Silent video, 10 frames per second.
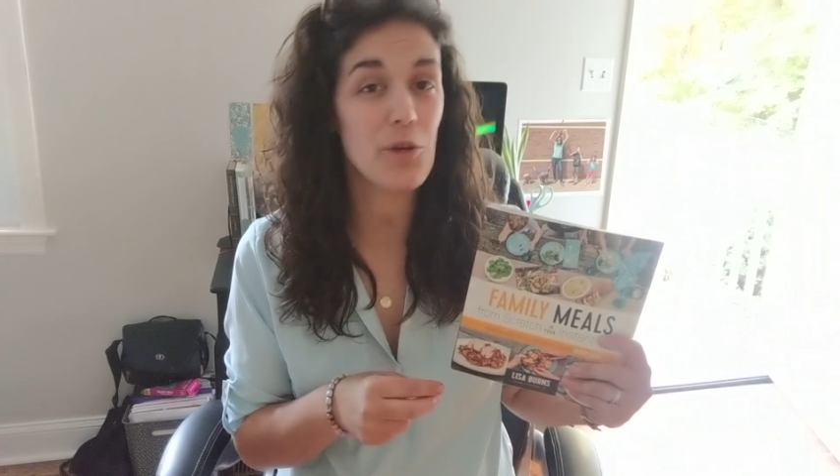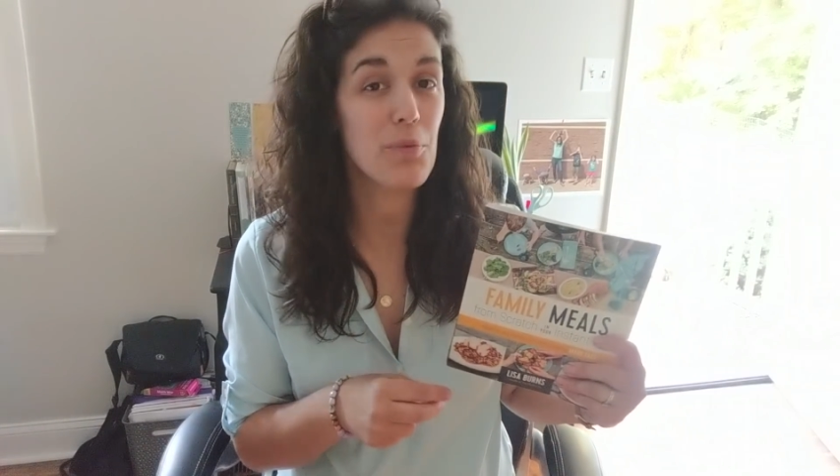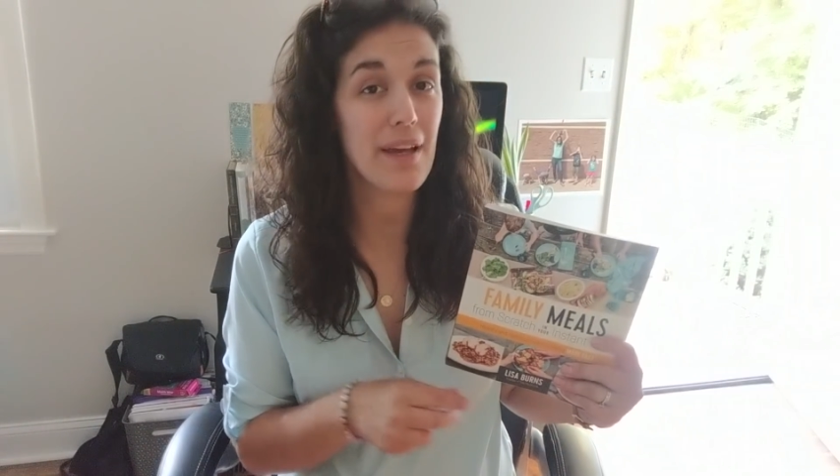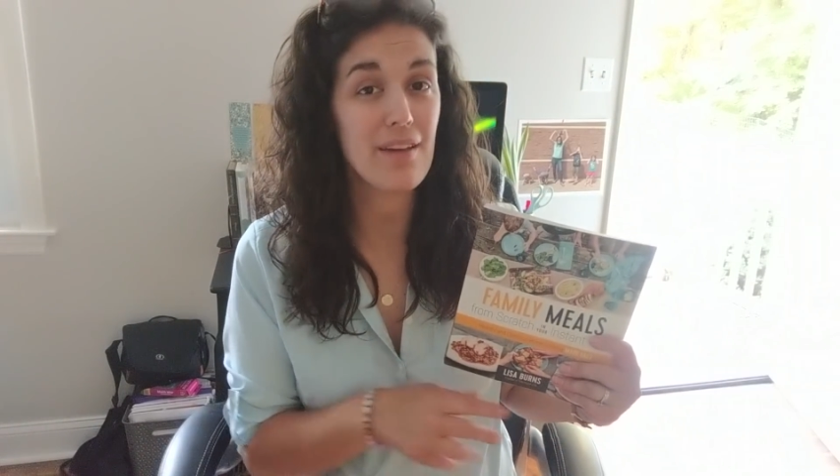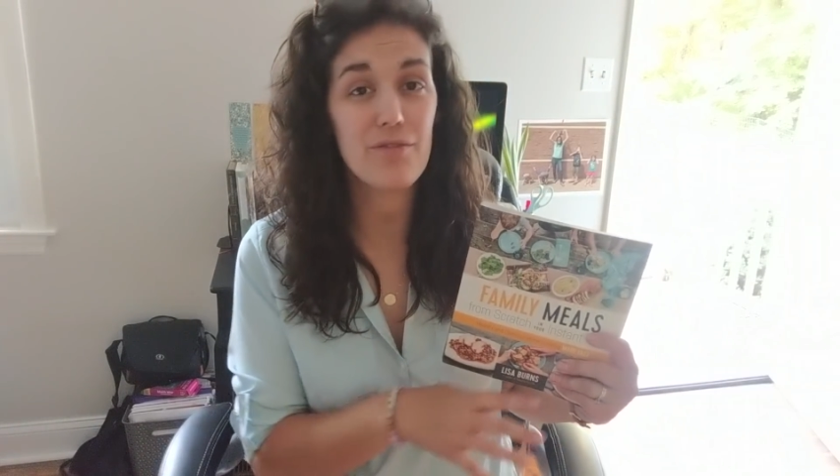
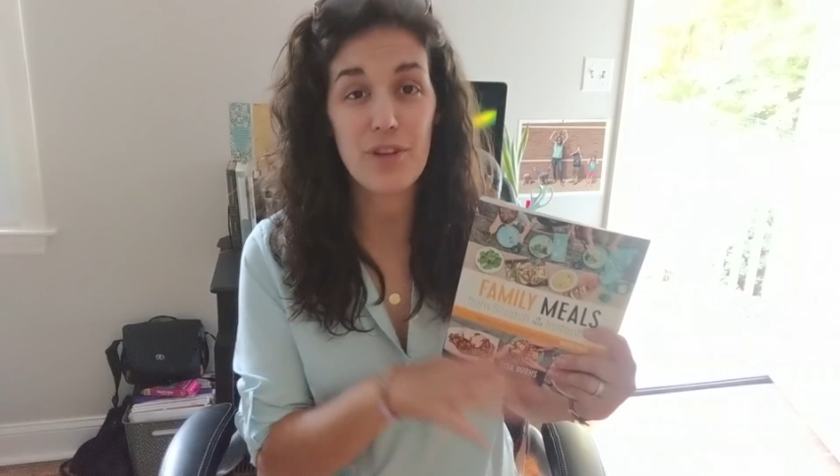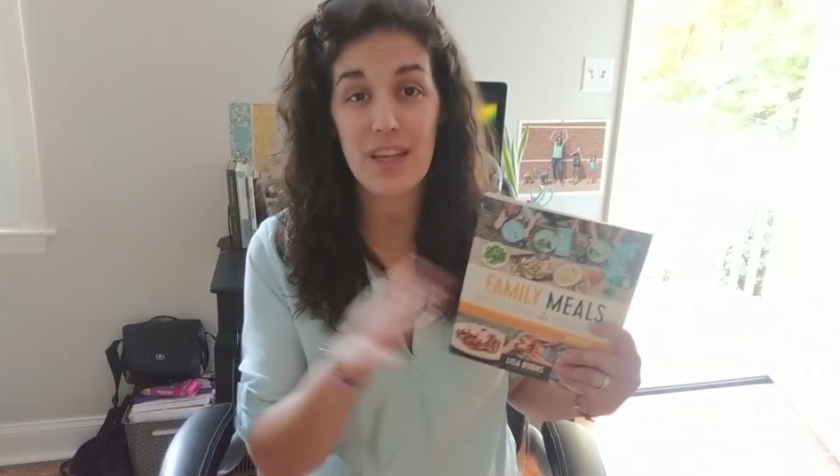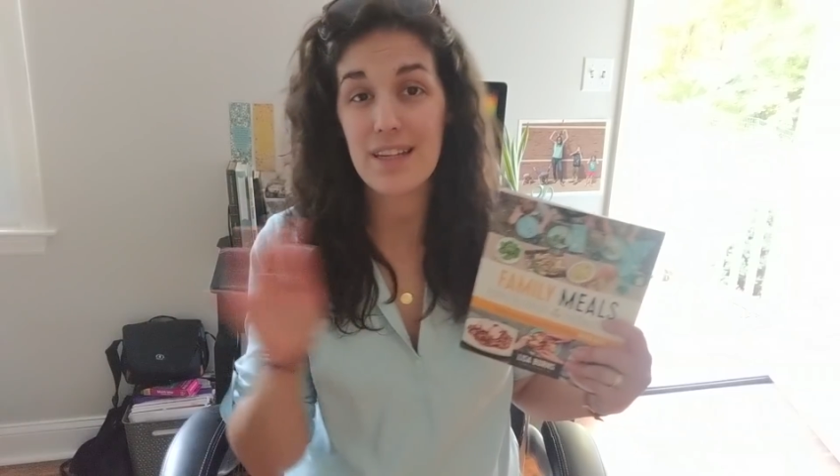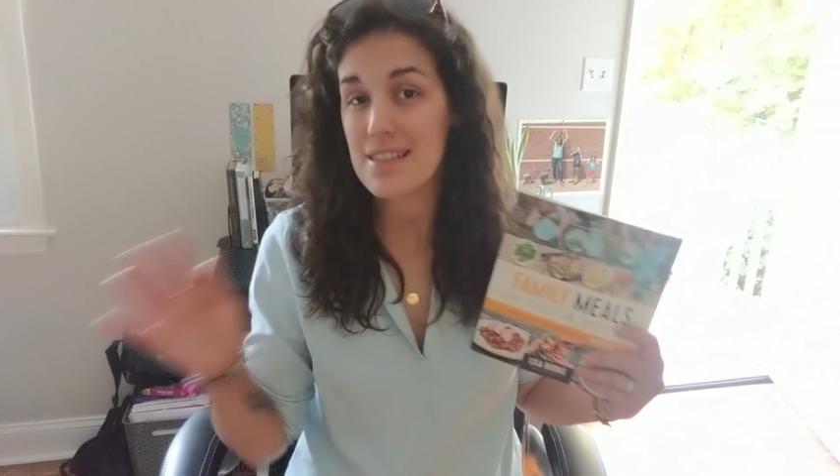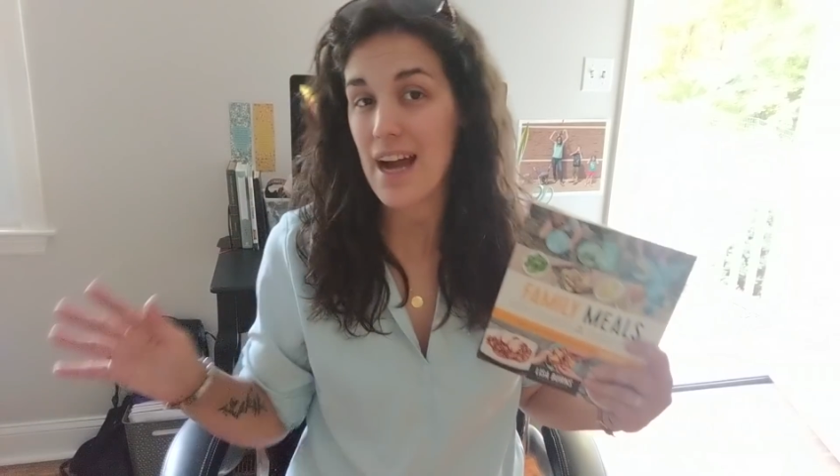plan for
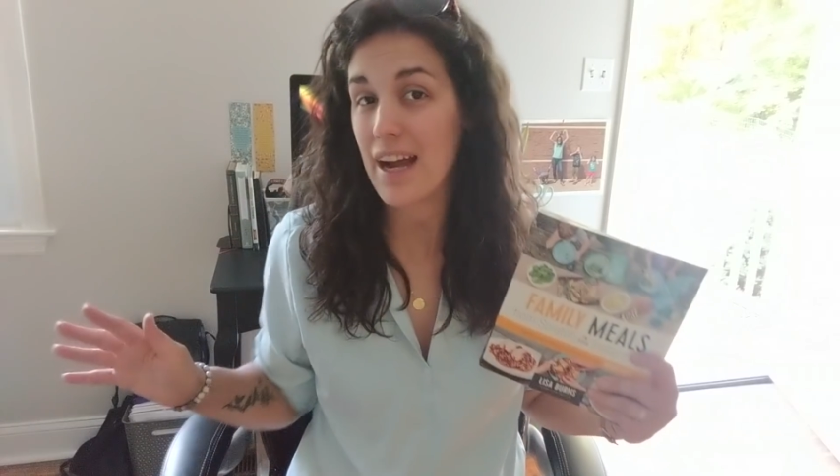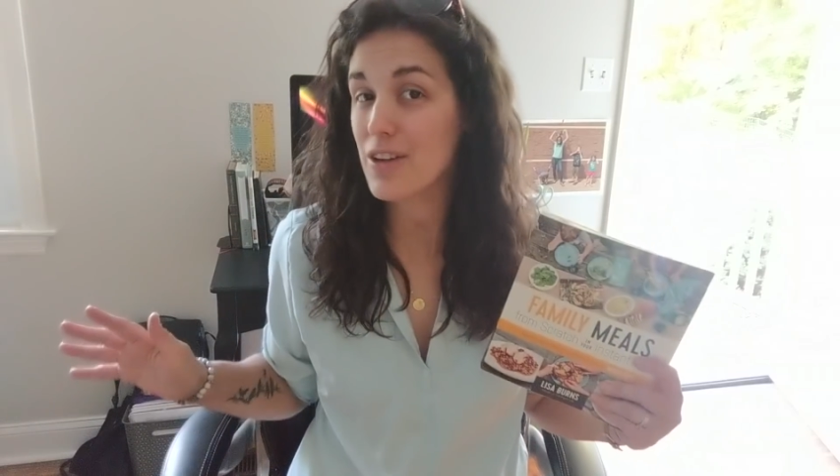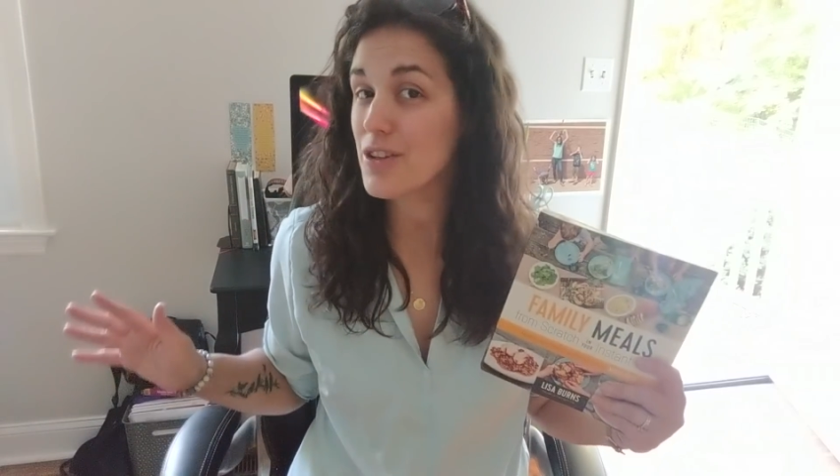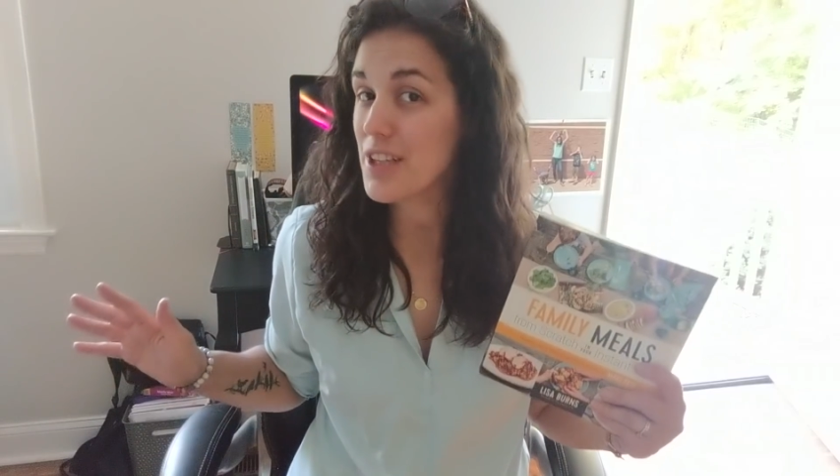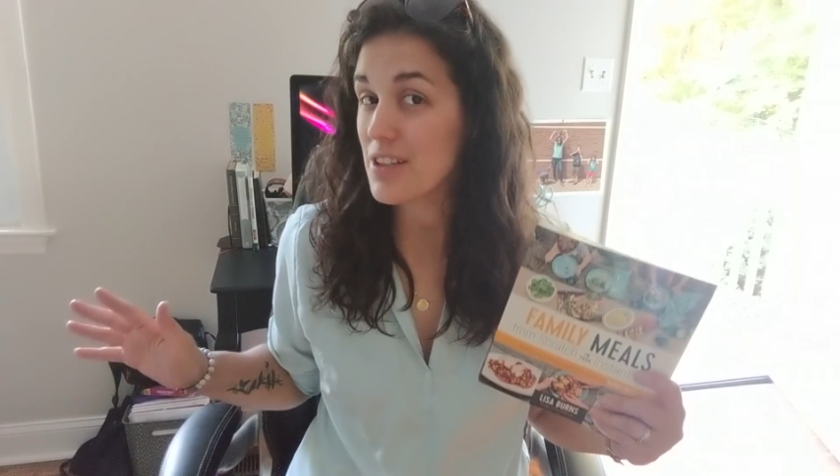the
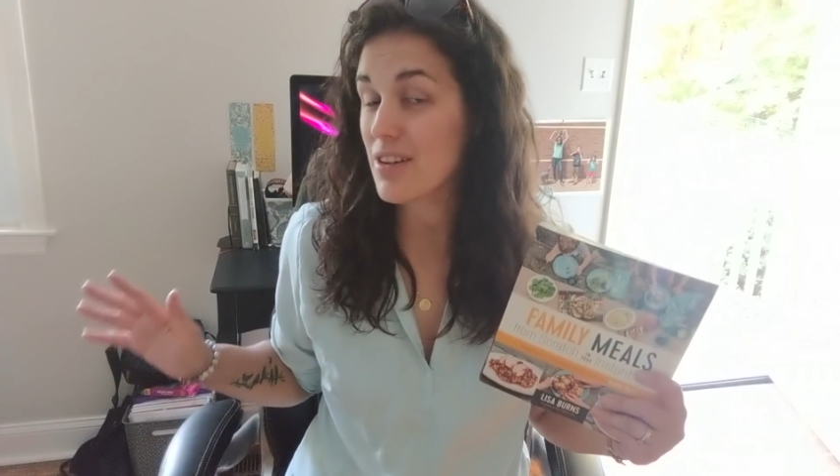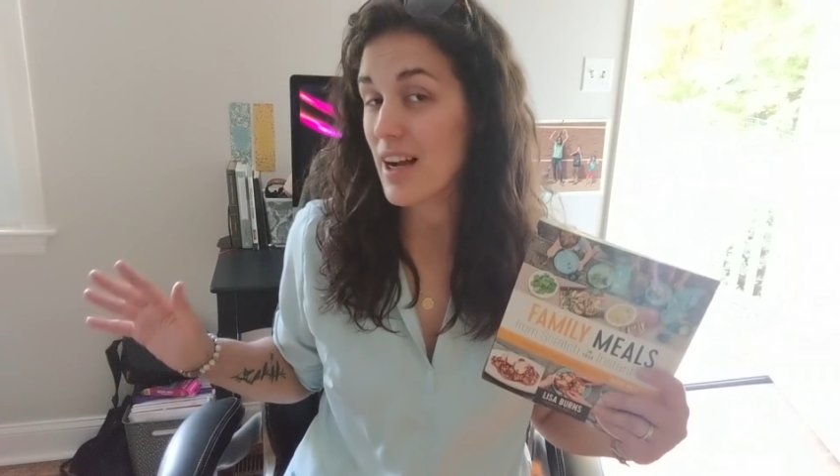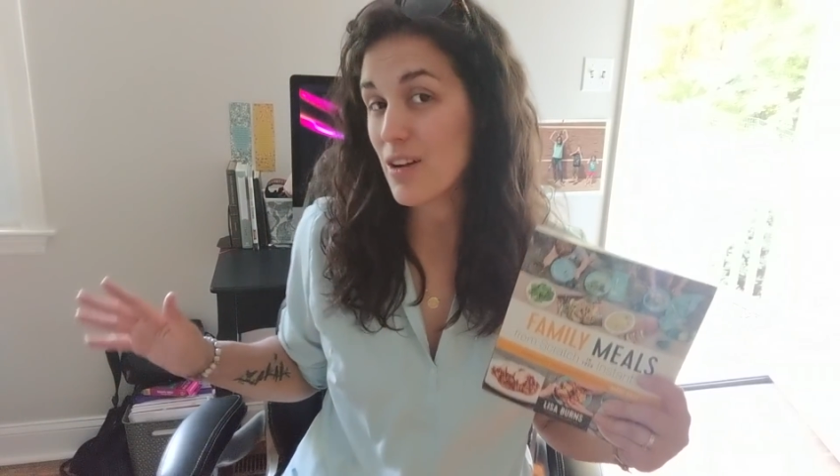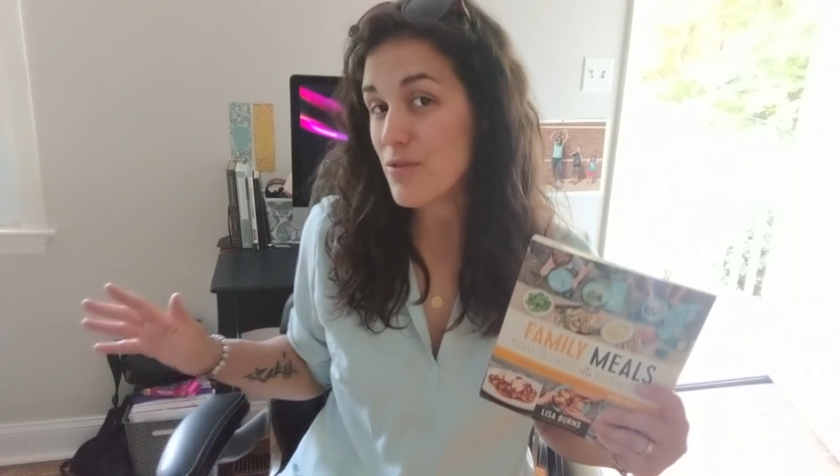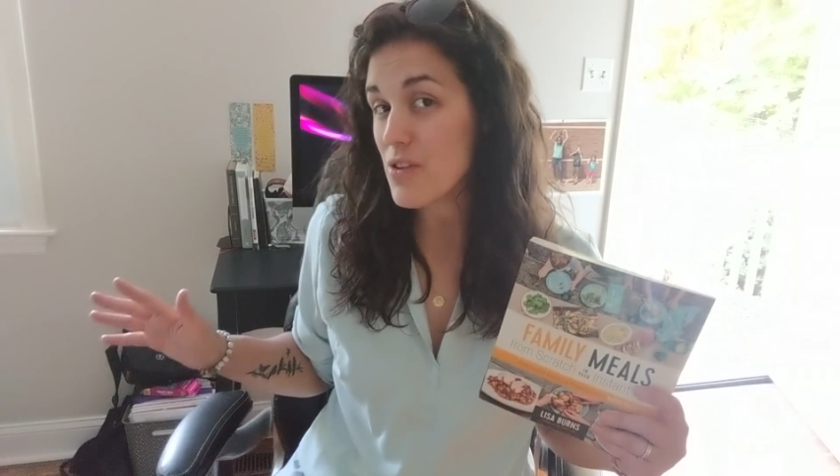entire year
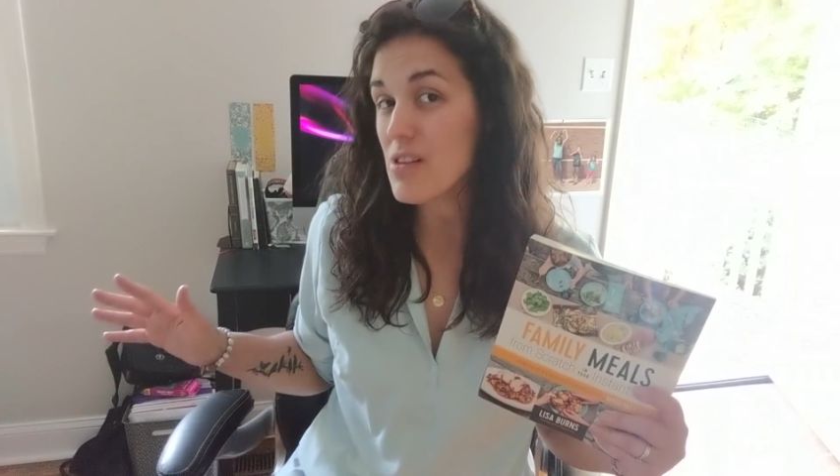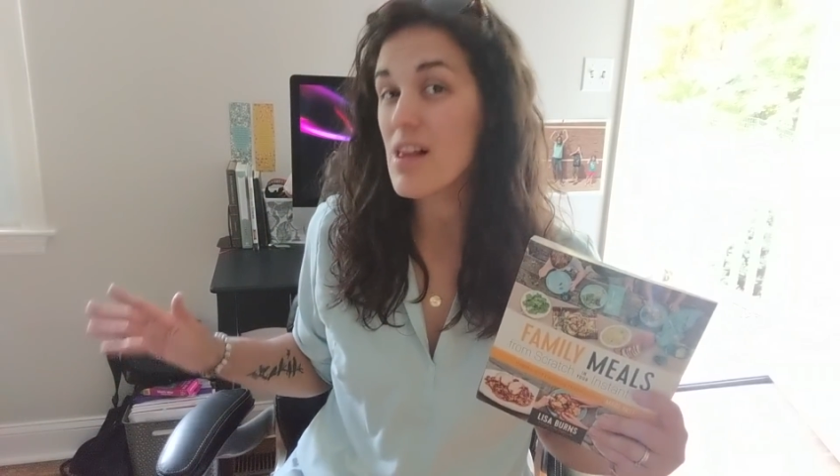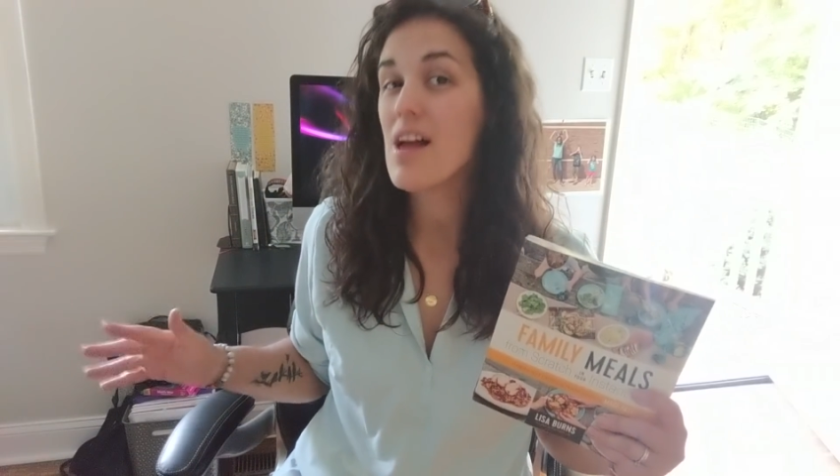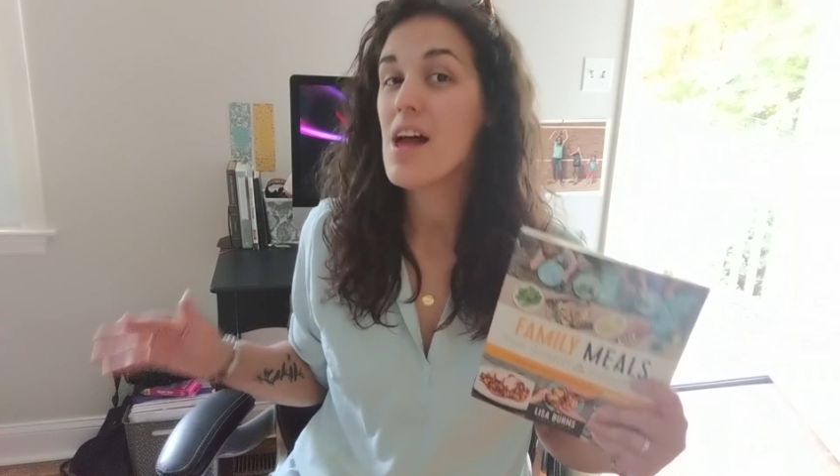helpful,